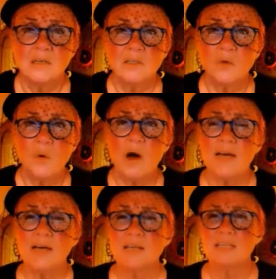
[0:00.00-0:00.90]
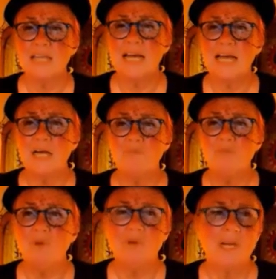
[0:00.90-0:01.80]
The squire stared
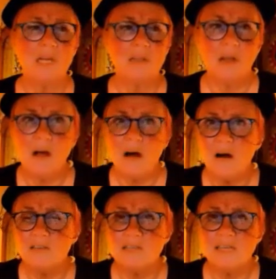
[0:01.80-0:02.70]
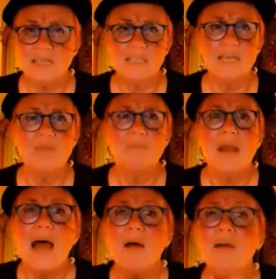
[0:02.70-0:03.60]
mutely at the ghastly scene,
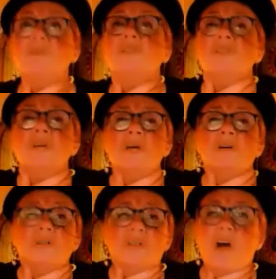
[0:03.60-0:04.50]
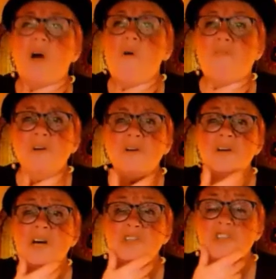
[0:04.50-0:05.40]
but now he was coughing and,
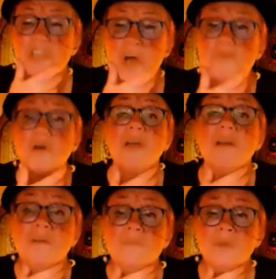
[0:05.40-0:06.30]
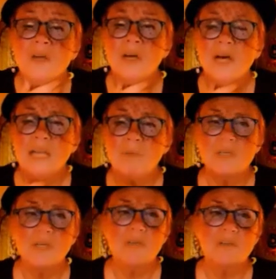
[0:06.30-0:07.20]
and choking, and there
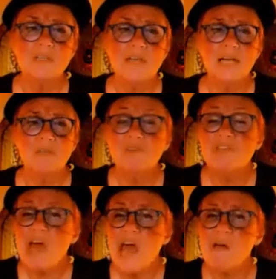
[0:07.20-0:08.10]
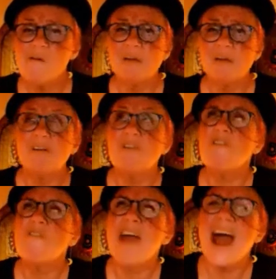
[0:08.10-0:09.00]
was another sound of tearing and
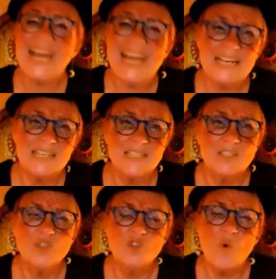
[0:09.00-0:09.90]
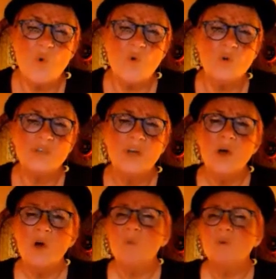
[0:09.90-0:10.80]
cracking as his jaws
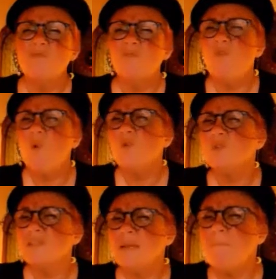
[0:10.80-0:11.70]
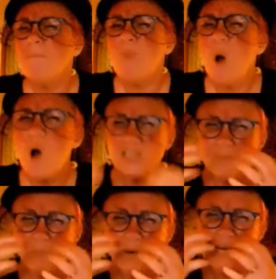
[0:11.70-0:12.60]
was forced
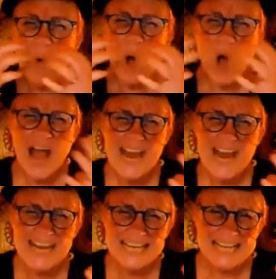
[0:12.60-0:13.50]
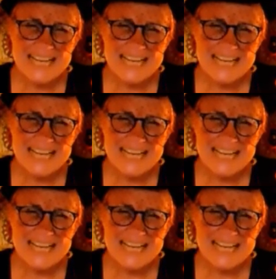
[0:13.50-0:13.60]
impossibly wide